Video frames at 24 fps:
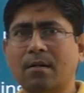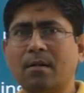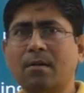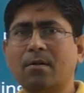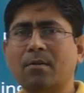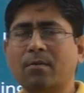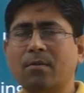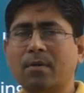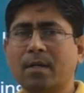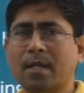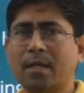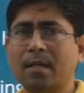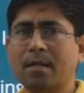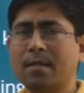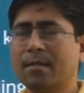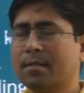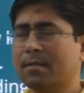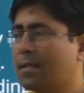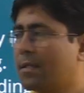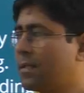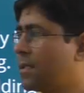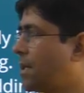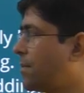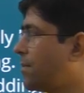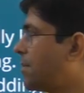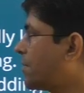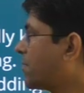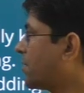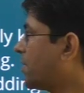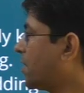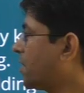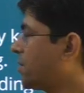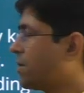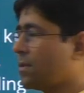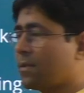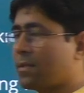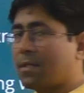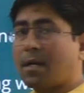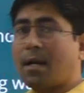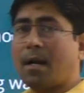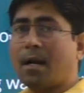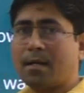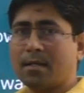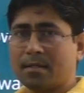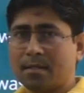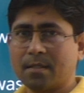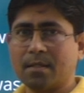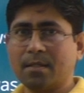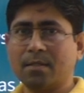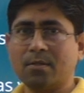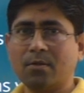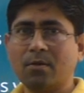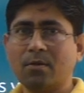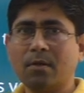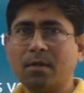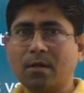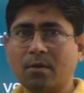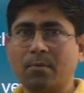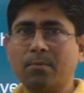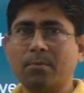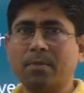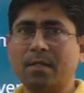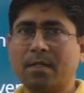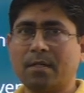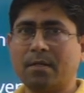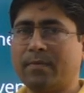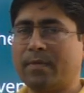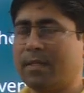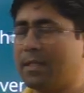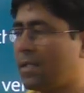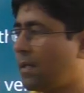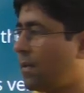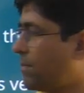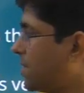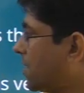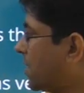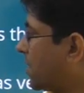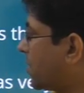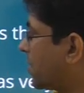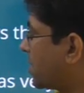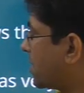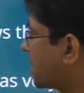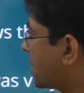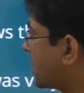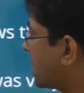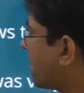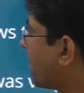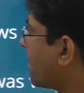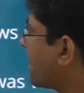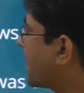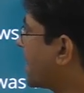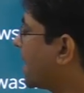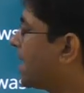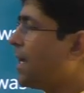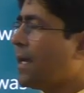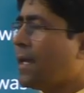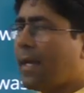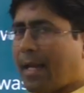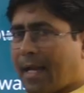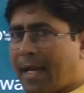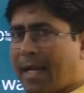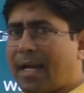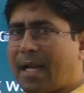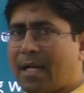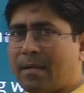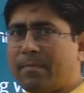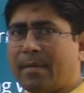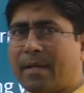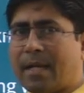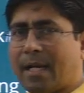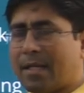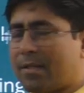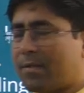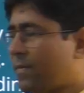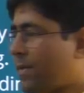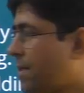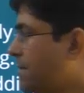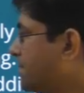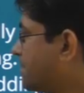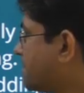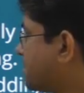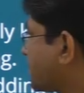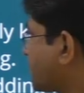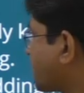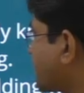Okay, such type of questions are asked in your competitive examinations, academic as well.